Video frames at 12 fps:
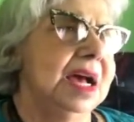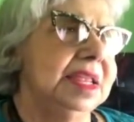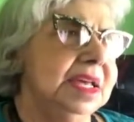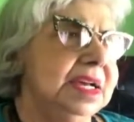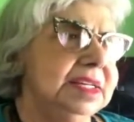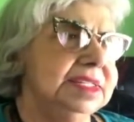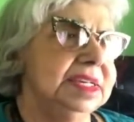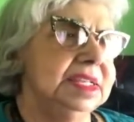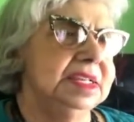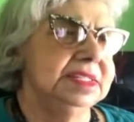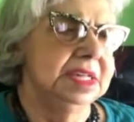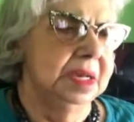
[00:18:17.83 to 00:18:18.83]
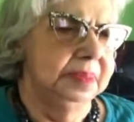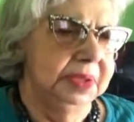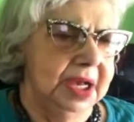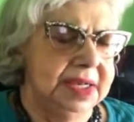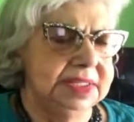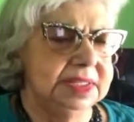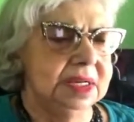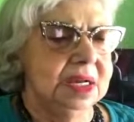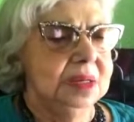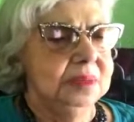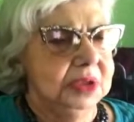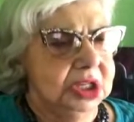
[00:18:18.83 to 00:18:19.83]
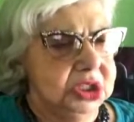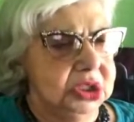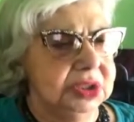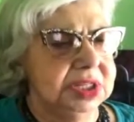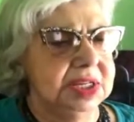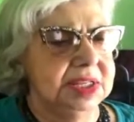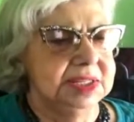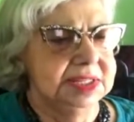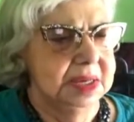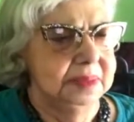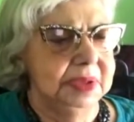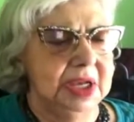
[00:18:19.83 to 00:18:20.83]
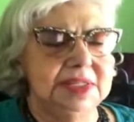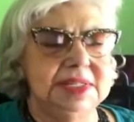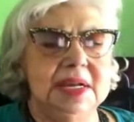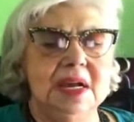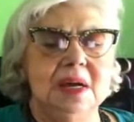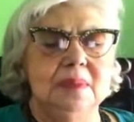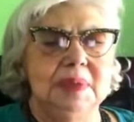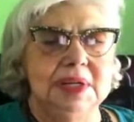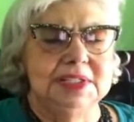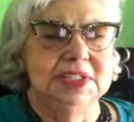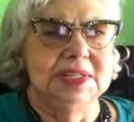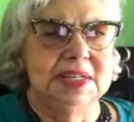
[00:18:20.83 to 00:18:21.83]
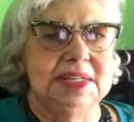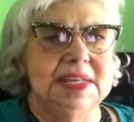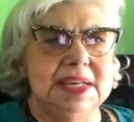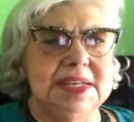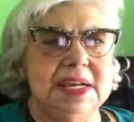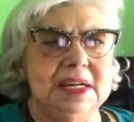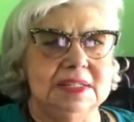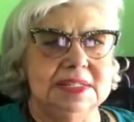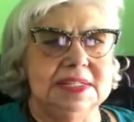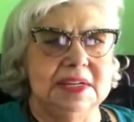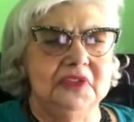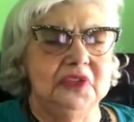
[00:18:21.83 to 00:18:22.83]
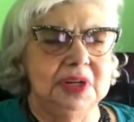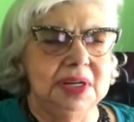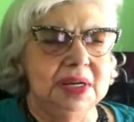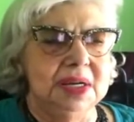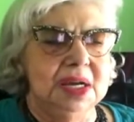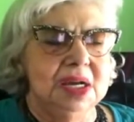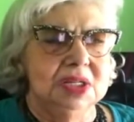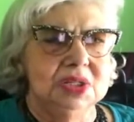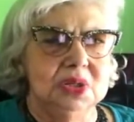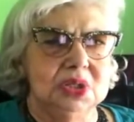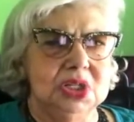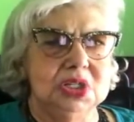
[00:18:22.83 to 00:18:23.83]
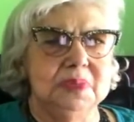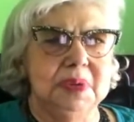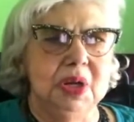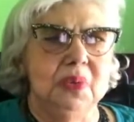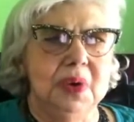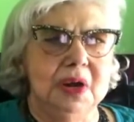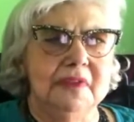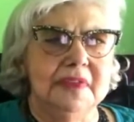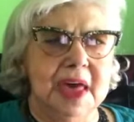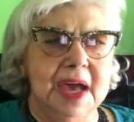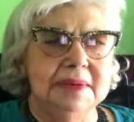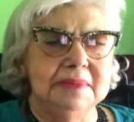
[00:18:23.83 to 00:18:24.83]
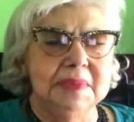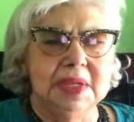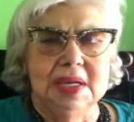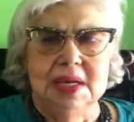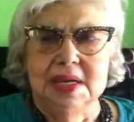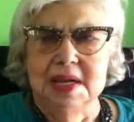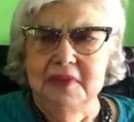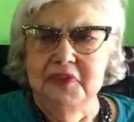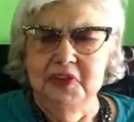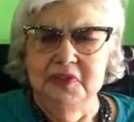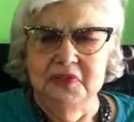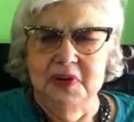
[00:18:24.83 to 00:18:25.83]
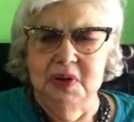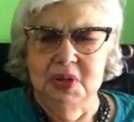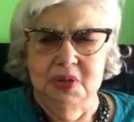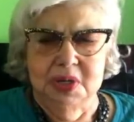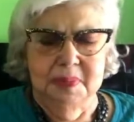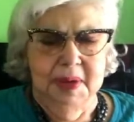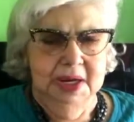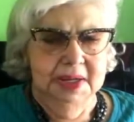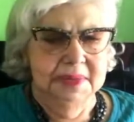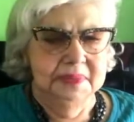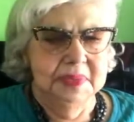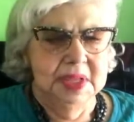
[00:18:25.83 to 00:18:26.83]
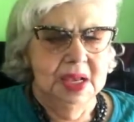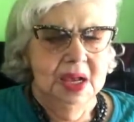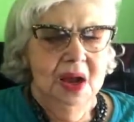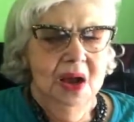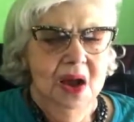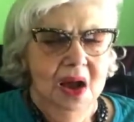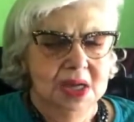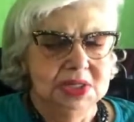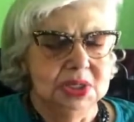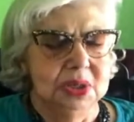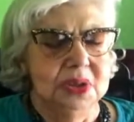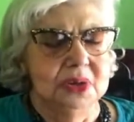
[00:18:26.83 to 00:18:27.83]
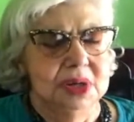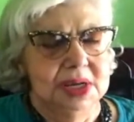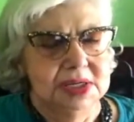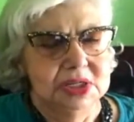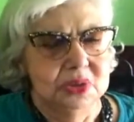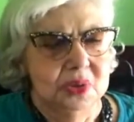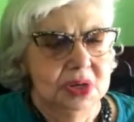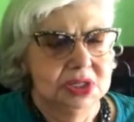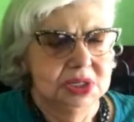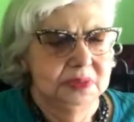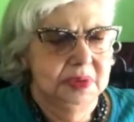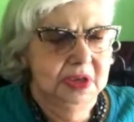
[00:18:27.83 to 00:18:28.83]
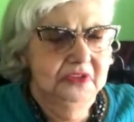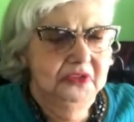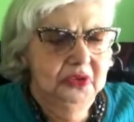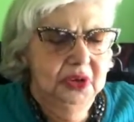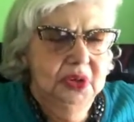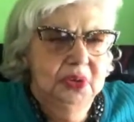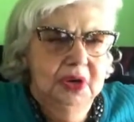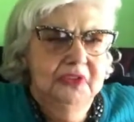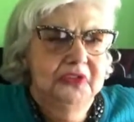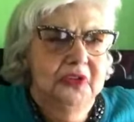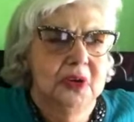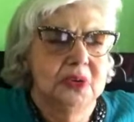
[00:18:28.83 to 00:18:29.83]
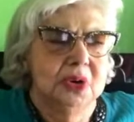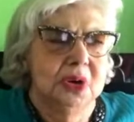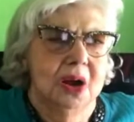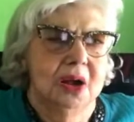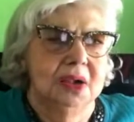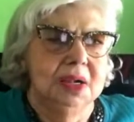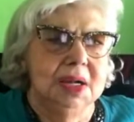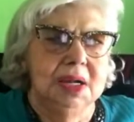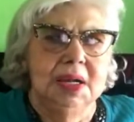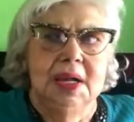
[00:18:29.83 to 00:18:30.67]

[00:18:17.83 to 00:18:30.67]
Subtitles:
I think it's in the same place. Pretty sure it's in the same place, but its details different. So just be aware of that. And I feel very good about it. Also, there is going to be for you a phone call